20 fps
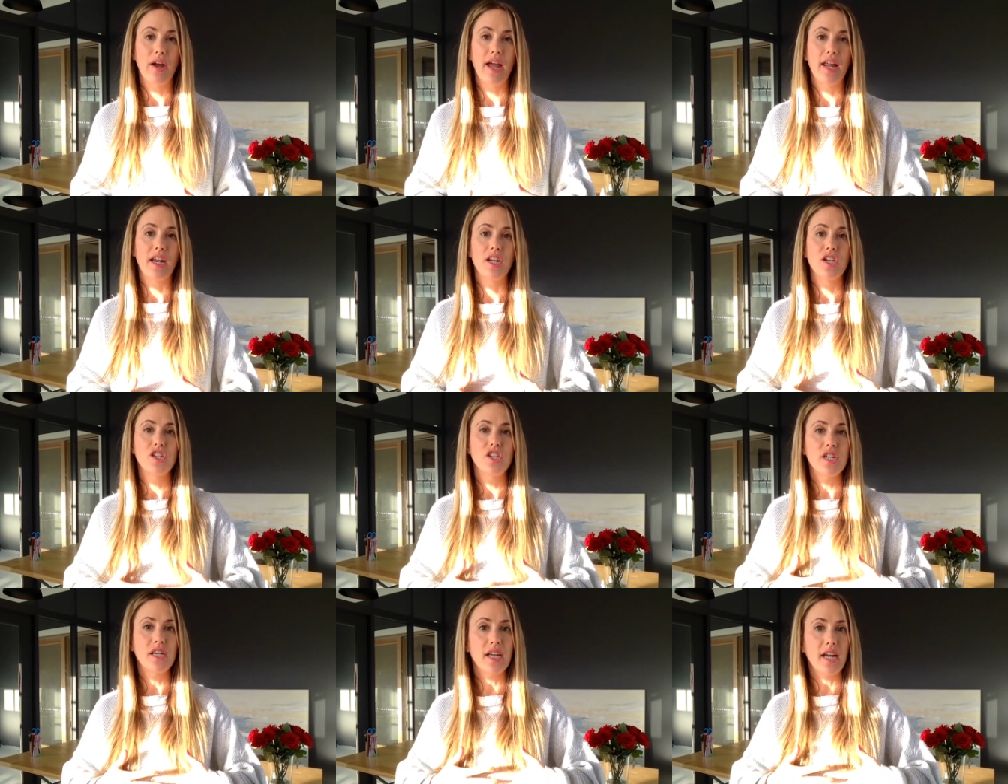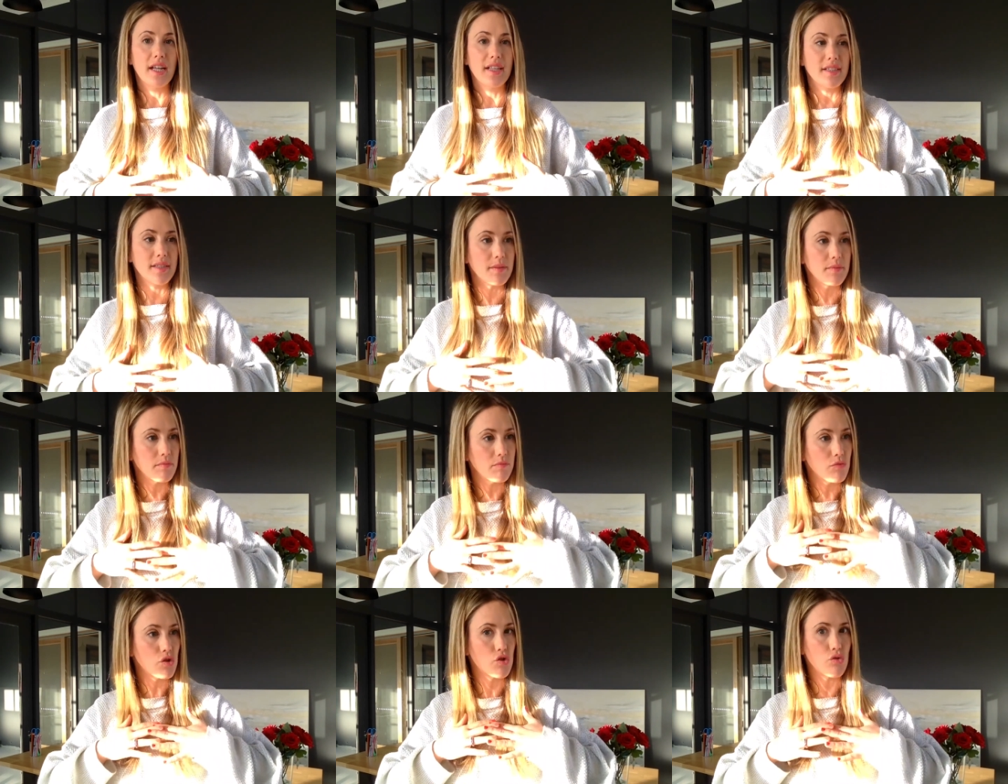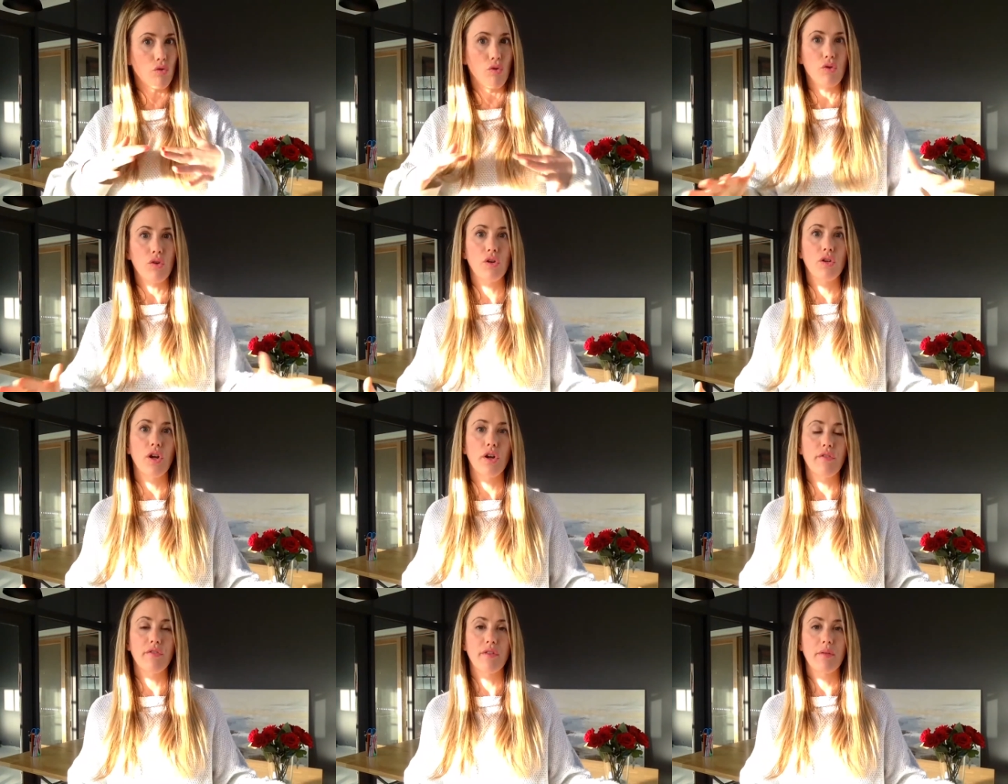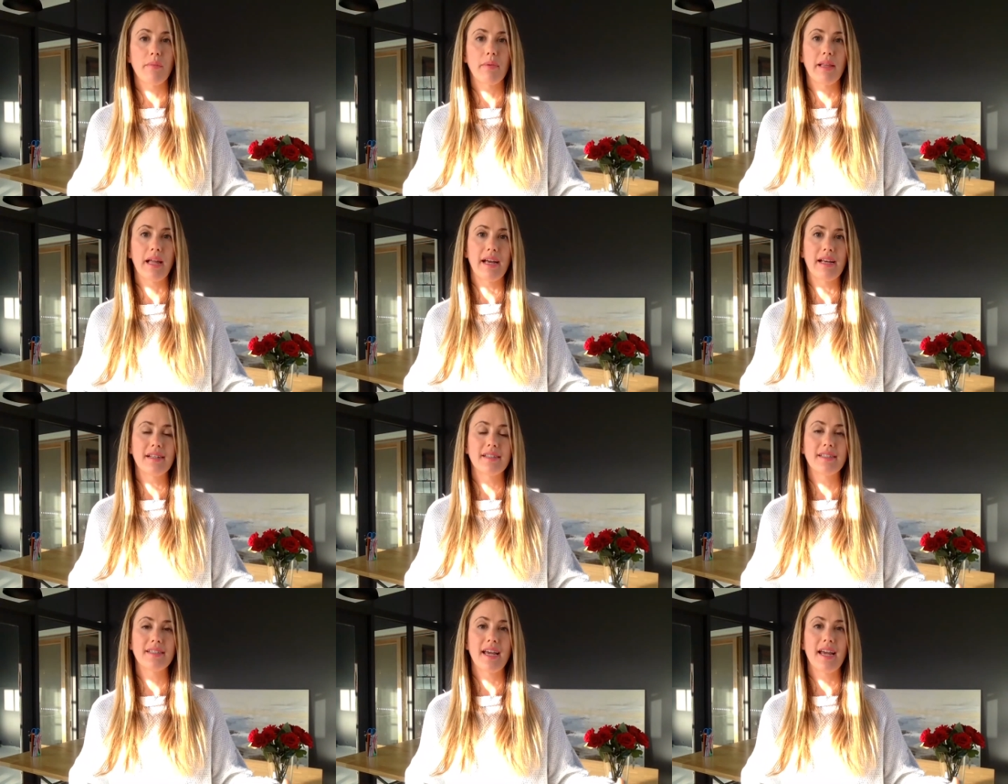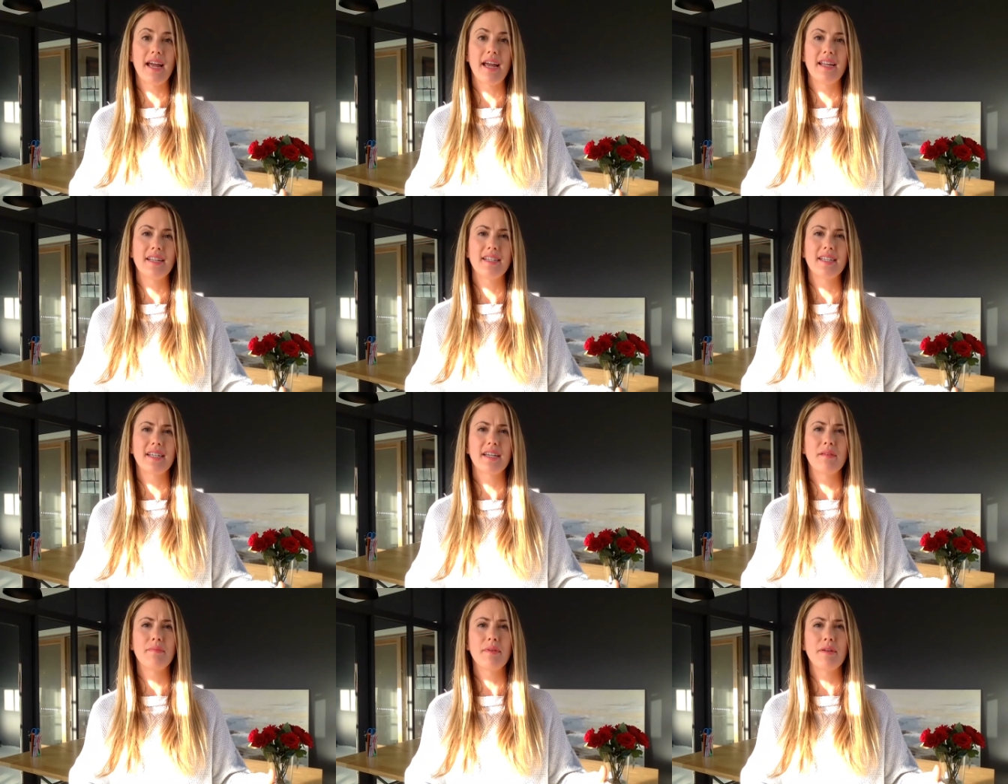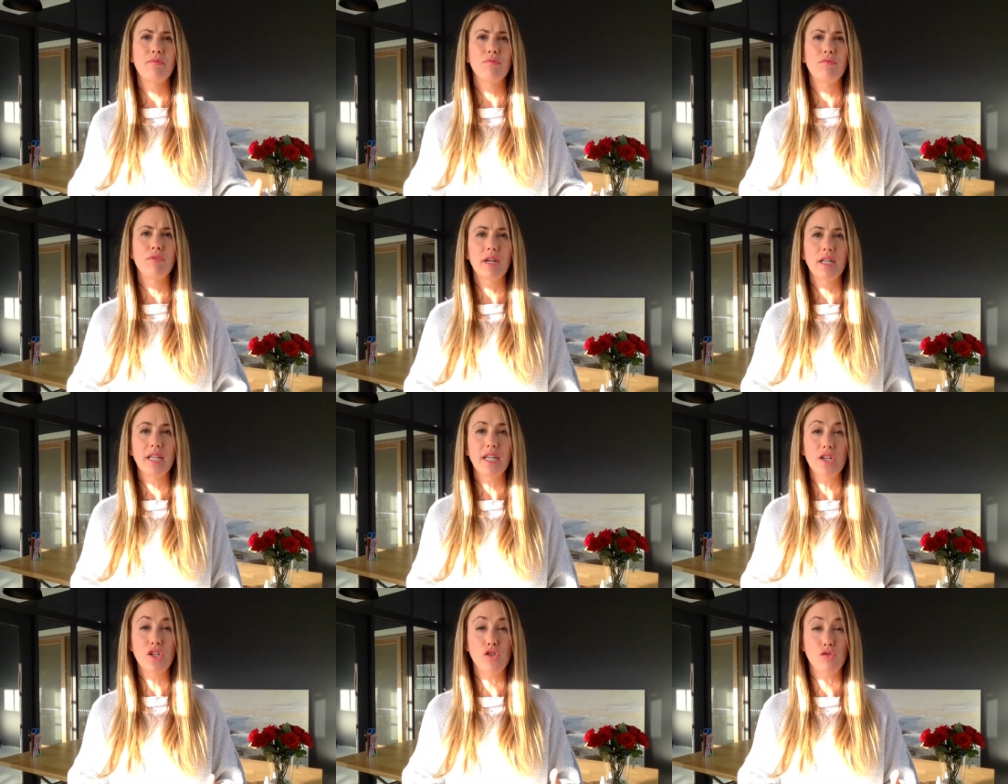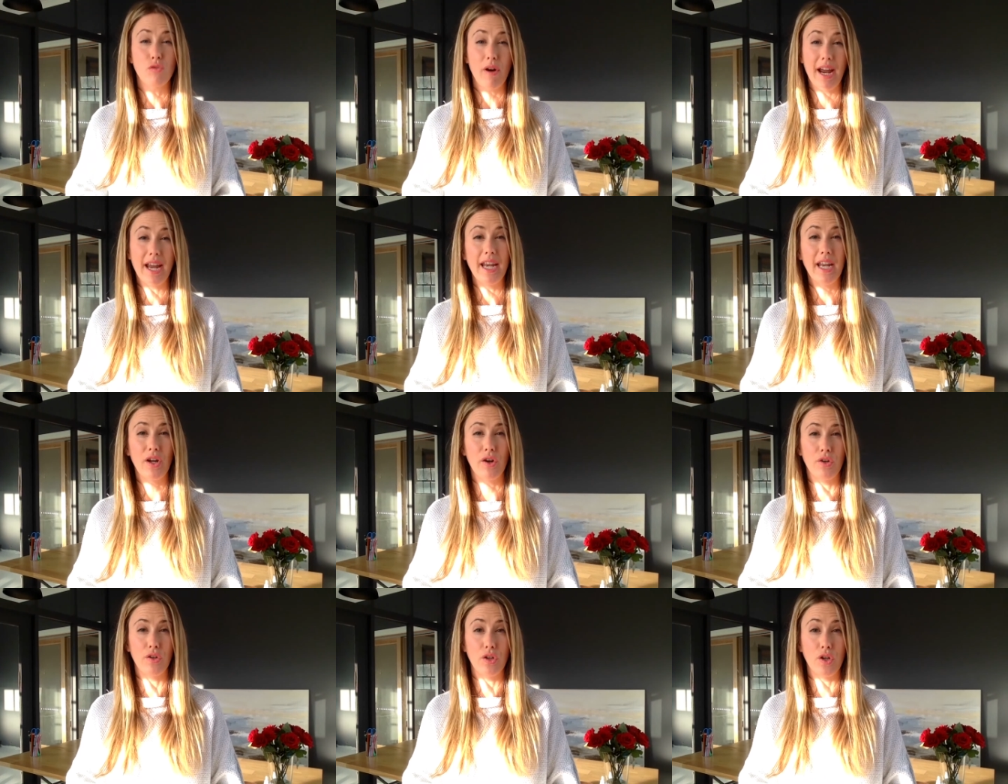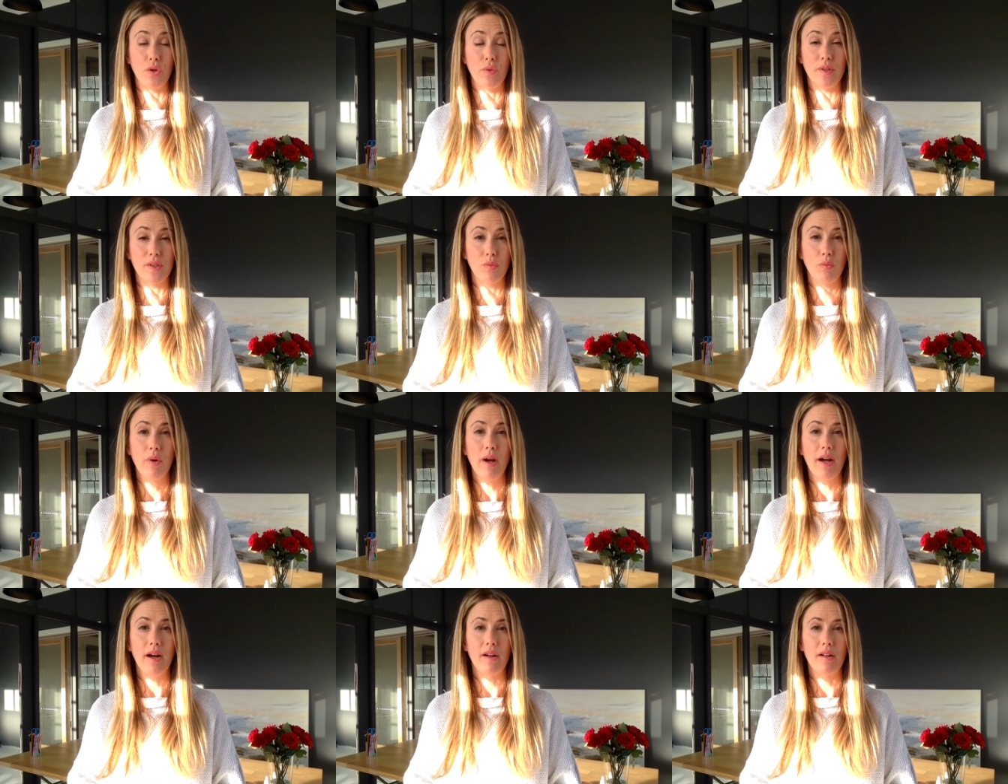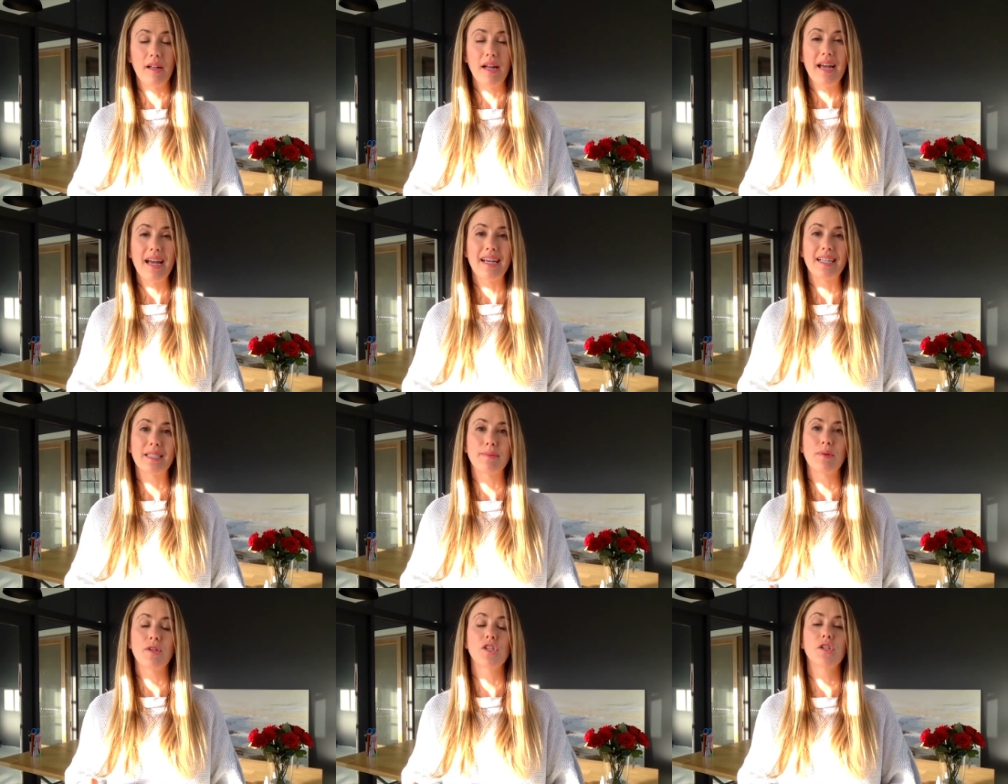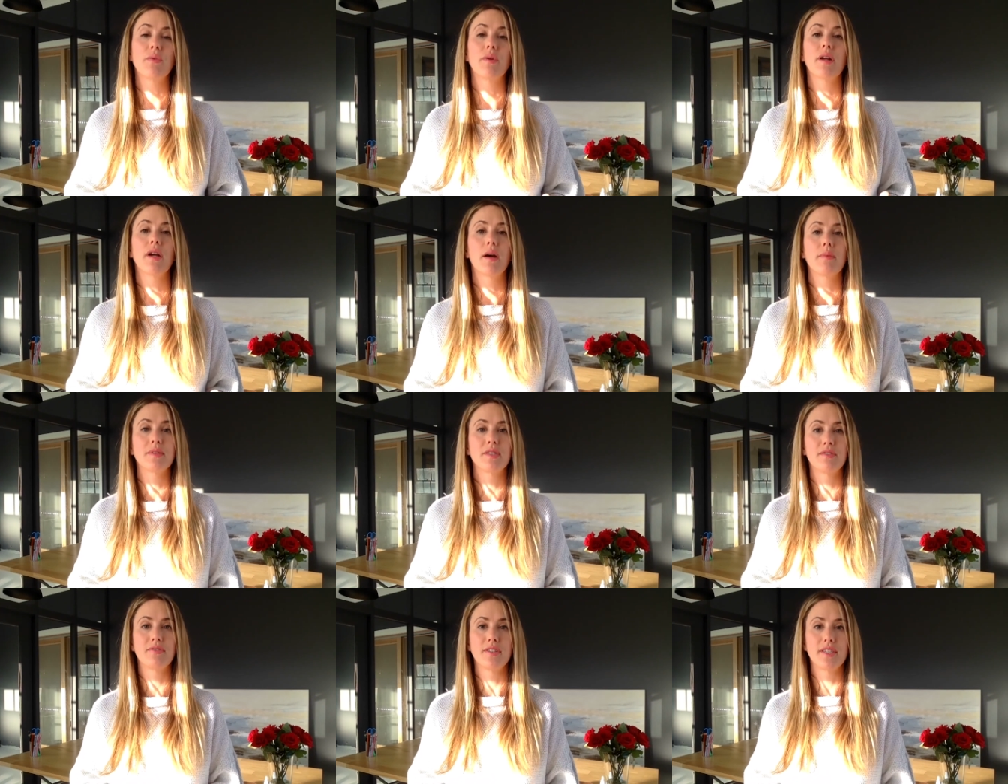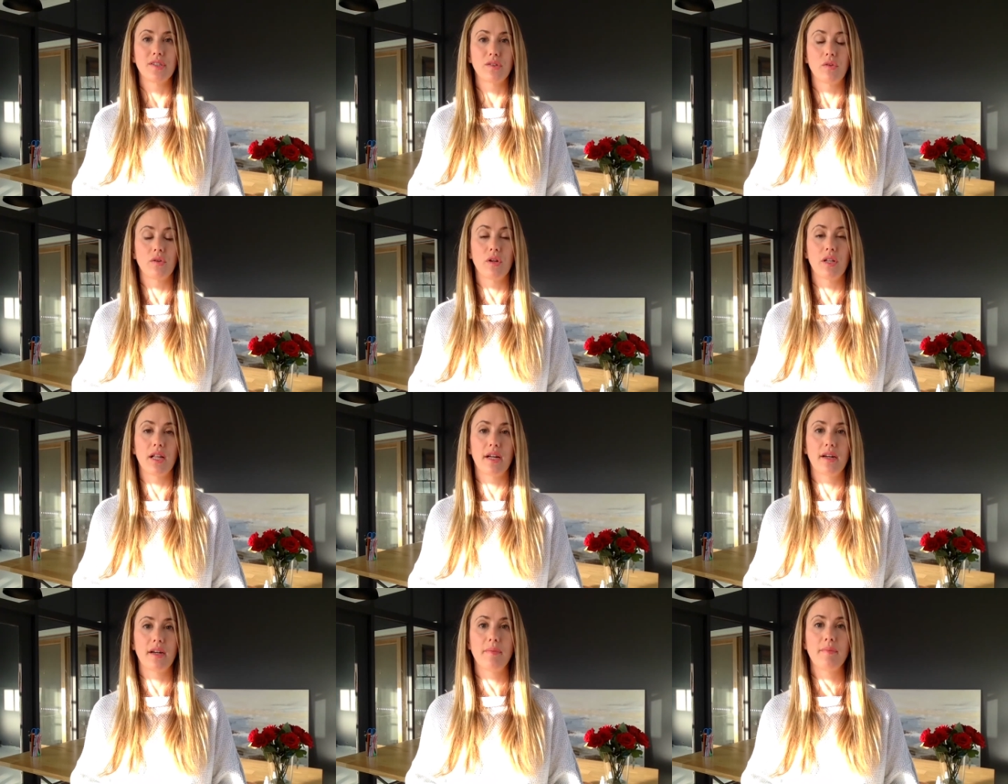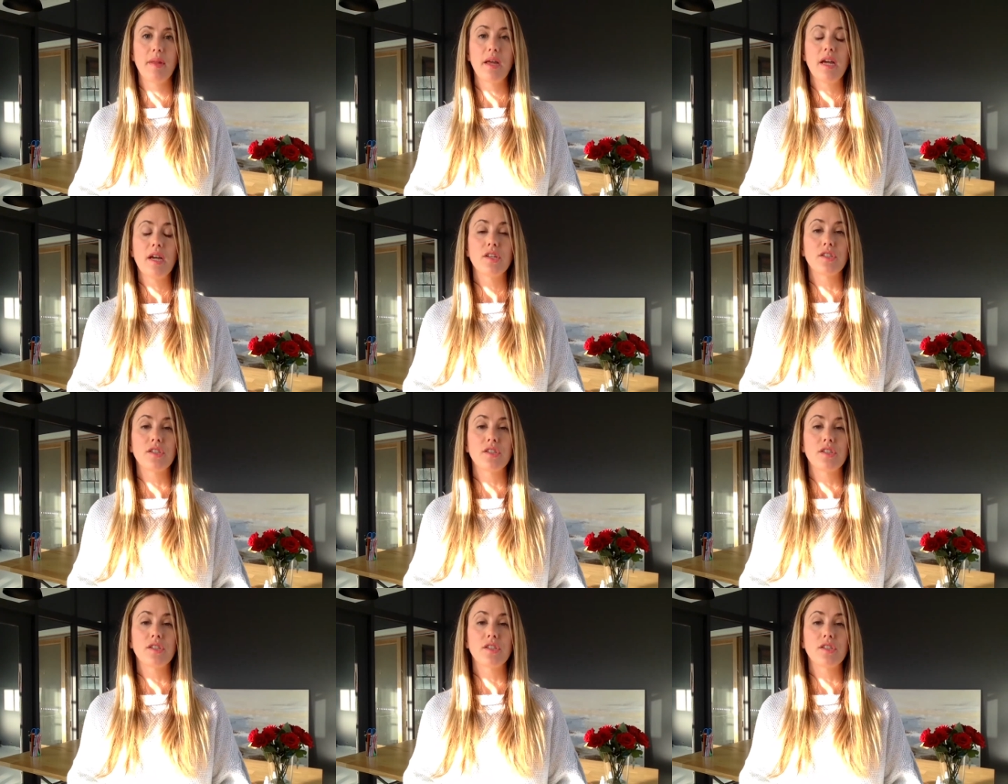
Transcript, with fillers: your energy gets drawn all over the place, and it can be really draining on you as well, especially when it comes to physical clutter.